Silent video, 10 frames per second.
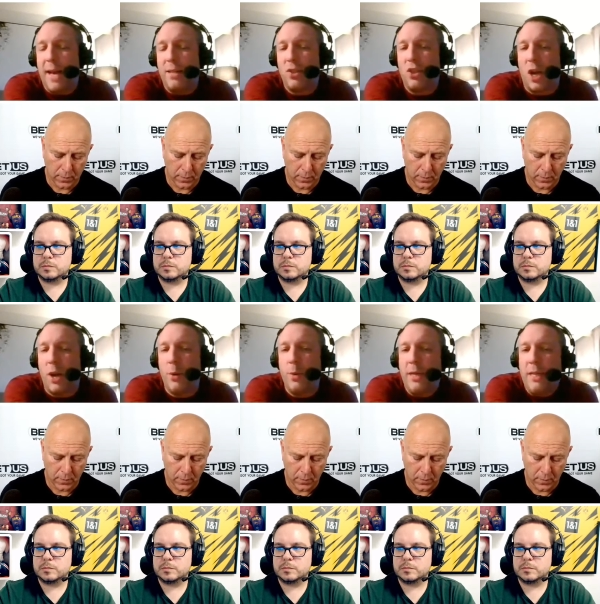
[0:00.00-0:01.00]
Speaker 1: bad.
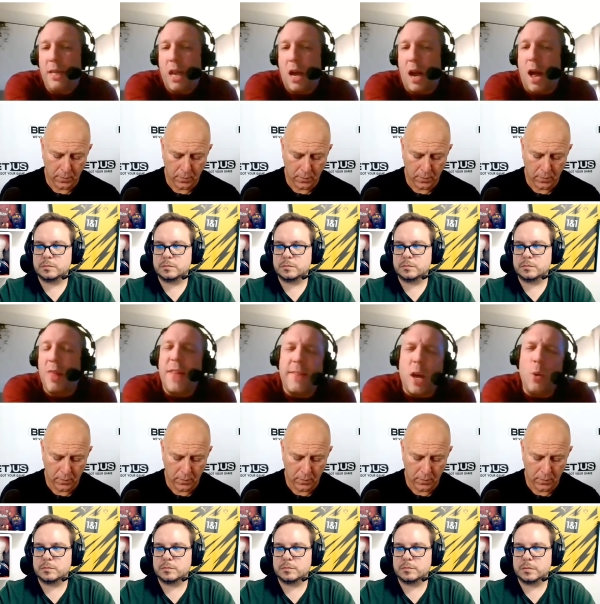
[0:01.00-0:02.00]
So uh, I
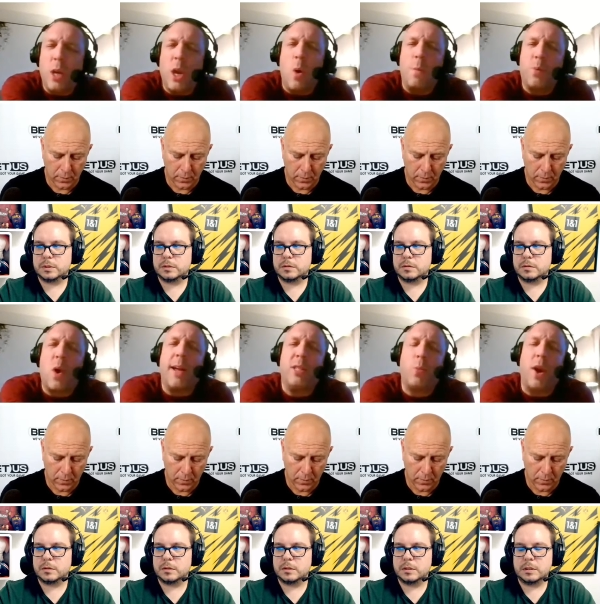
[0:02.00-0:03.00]
think that Union
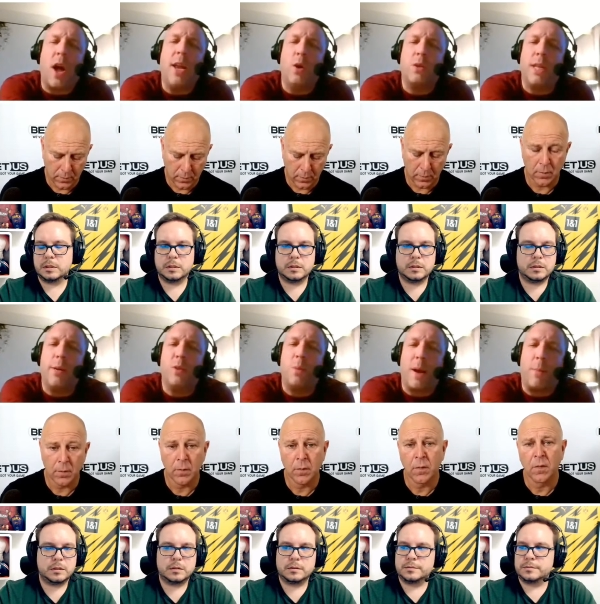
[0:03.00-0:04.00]
price, when I looked at it,
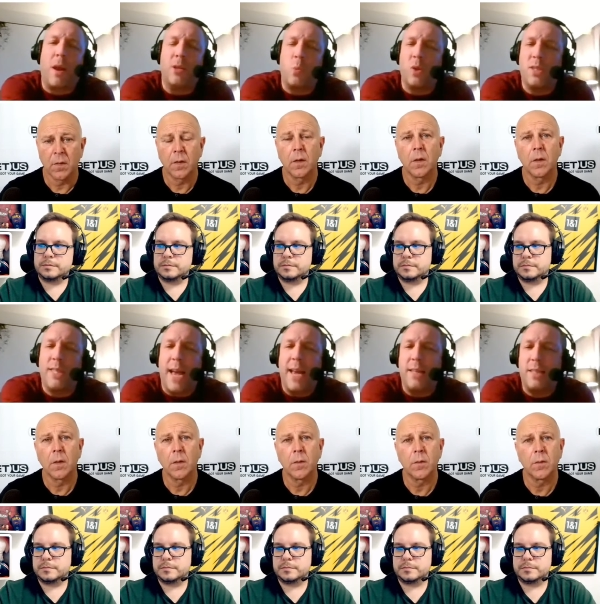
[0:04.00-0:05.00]
was about plus one
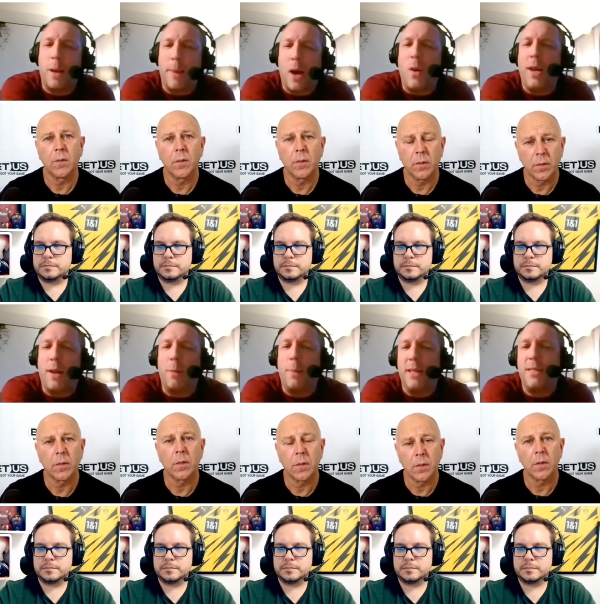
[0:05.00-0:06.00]
ten. It's come out a
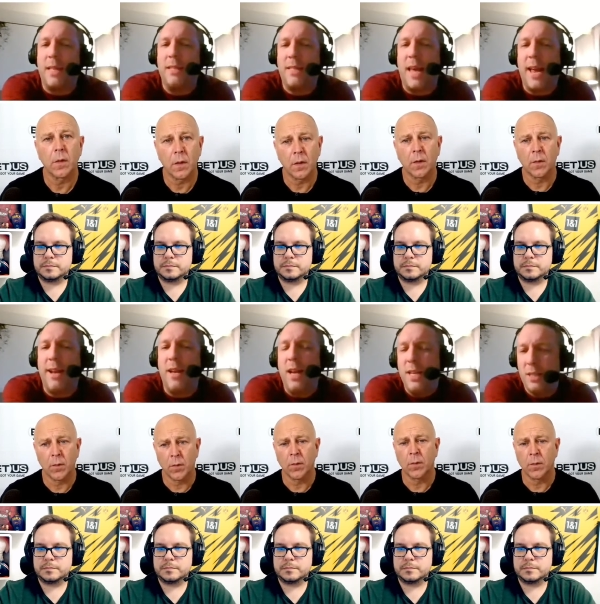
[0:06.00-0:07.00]
little bit since
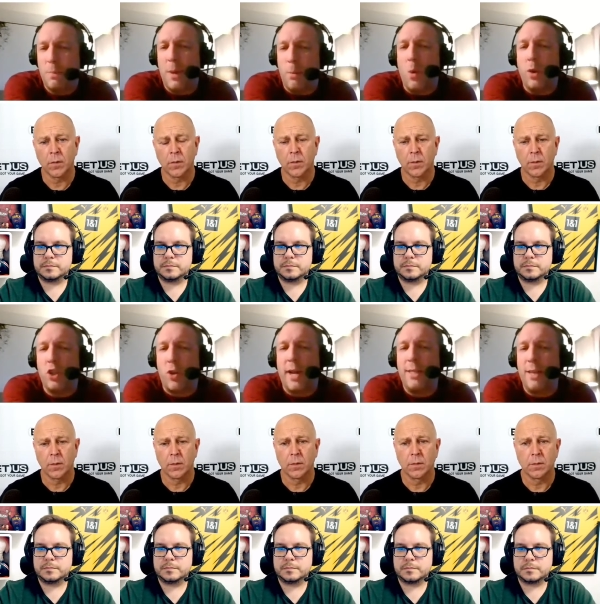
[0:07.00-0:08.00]
then. It's a bit more
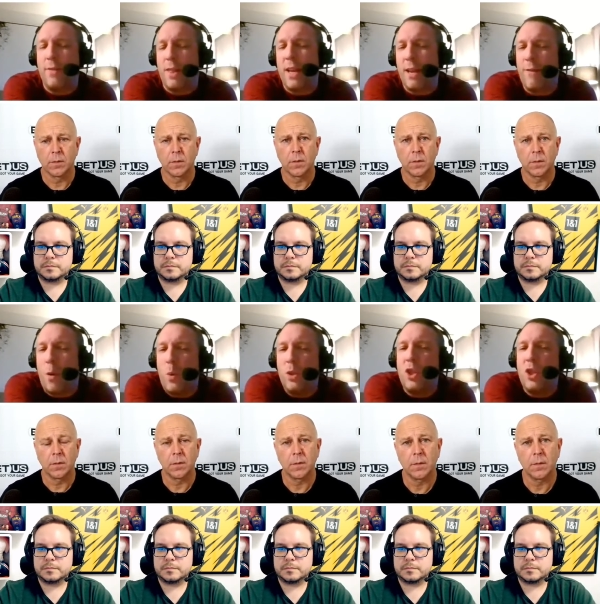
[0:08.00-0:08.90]
attractive. I think if I